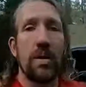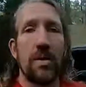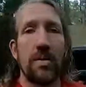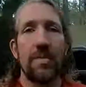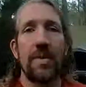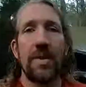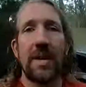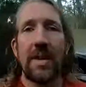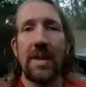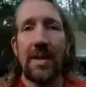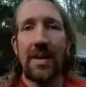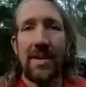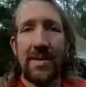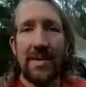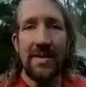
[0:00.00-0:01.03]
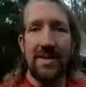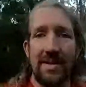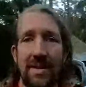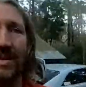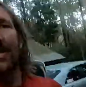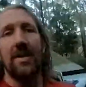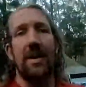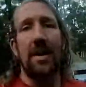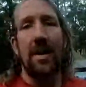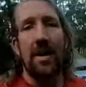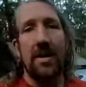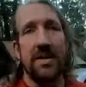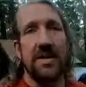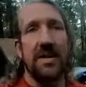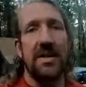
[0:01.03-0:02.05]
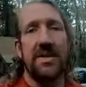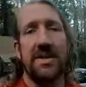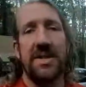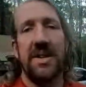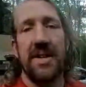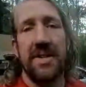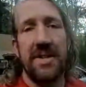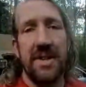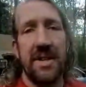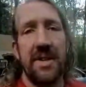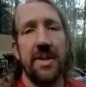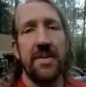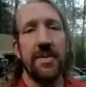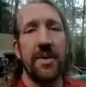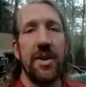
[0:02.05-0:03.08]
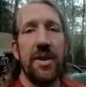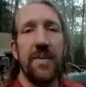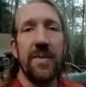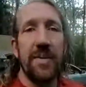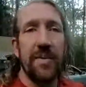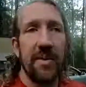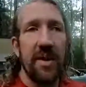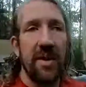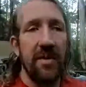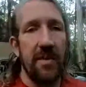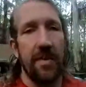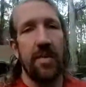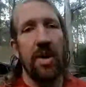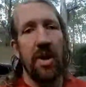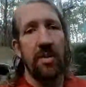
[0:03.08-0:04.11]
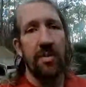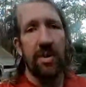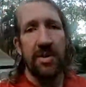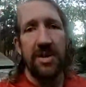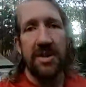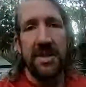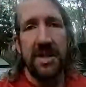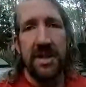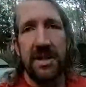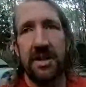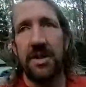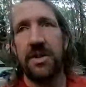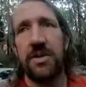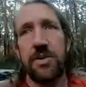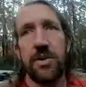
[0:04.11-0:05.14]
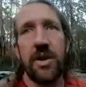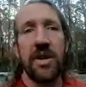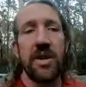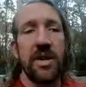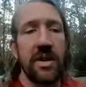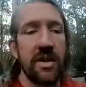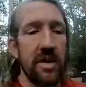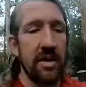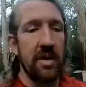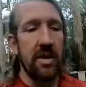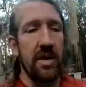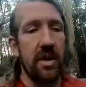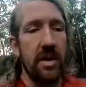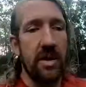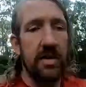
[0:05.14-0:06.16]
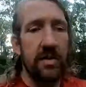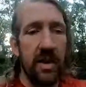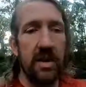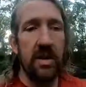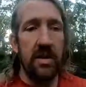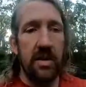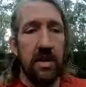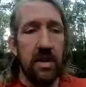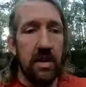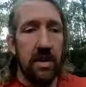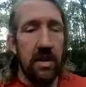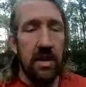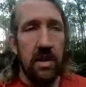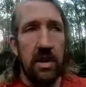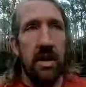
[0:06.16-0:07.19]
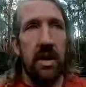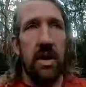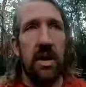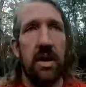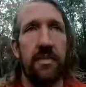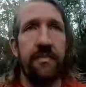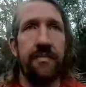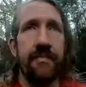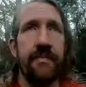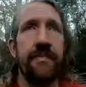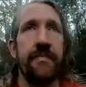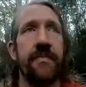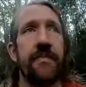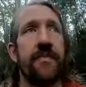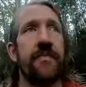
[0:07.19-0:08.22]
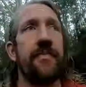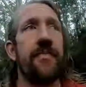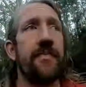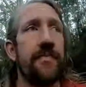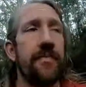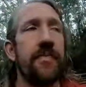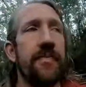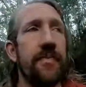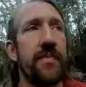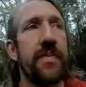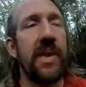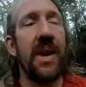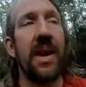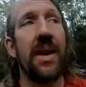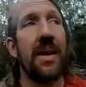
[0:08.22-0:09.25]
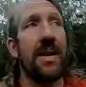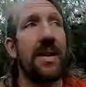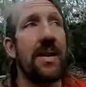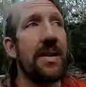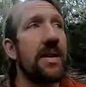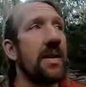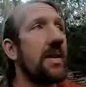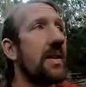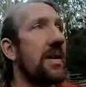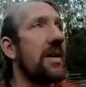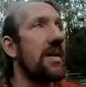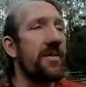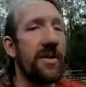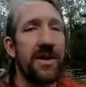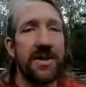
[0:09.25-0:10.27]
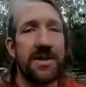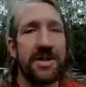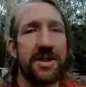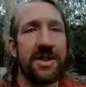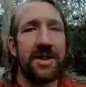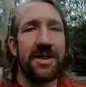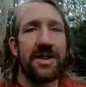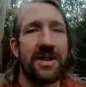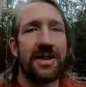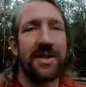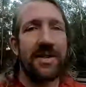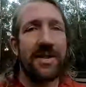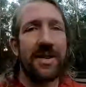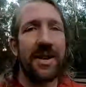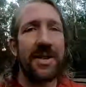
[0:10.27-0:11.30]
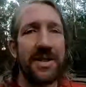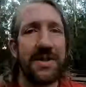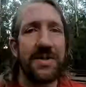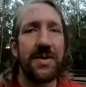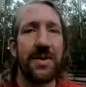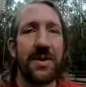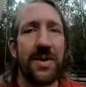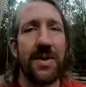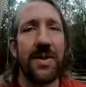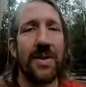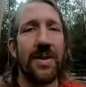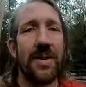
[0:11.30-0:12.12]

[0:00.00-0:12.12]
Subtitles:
Good morning, guys. So today's day 3 of 3 for my multi-day training event. Yeah, feeling tired, legs are sore.